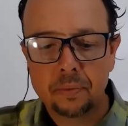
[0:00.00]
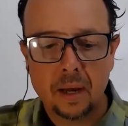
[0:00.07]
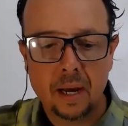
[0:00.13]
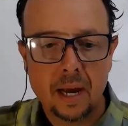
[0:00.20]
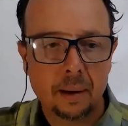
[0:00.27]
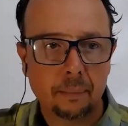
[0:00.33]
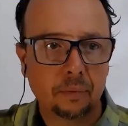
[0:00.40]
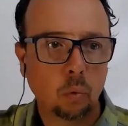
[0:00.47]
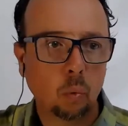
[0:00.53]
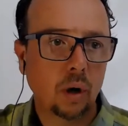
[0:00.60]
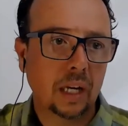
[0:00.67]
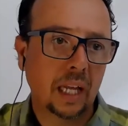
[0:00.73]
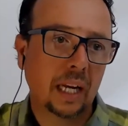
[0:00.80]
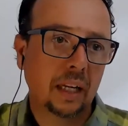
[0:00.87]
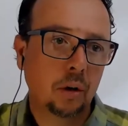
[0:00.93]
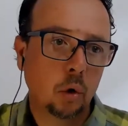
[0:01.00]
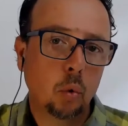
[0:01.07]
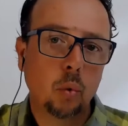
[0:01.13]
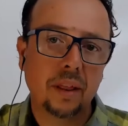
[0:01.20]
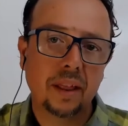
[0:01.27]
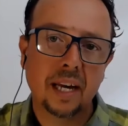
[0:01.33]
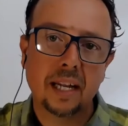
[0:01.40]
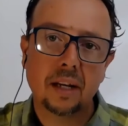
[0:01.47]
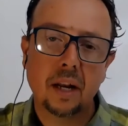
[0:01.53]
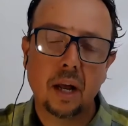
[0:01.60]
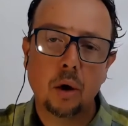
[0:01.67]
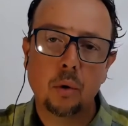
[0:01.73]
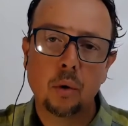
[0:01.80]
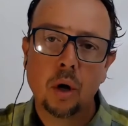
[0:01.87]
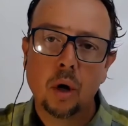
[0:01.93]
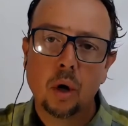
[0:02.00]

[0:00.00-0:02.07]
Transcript: So what can I do with that now?